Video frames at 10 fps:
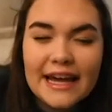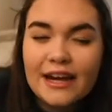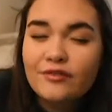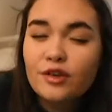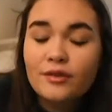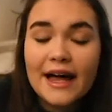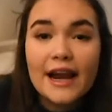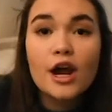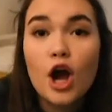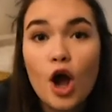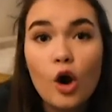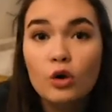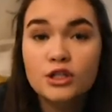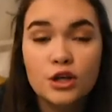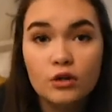And if you let it
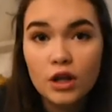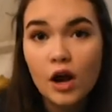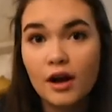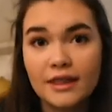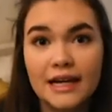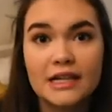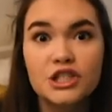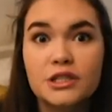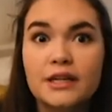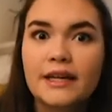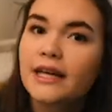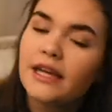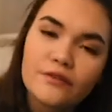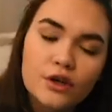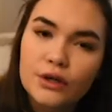go so long, then it's just gonna
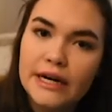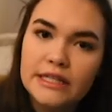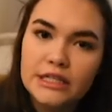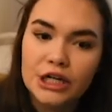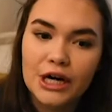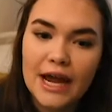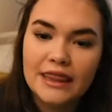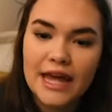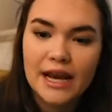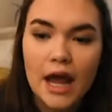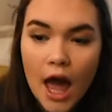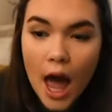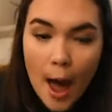get even crazier, and then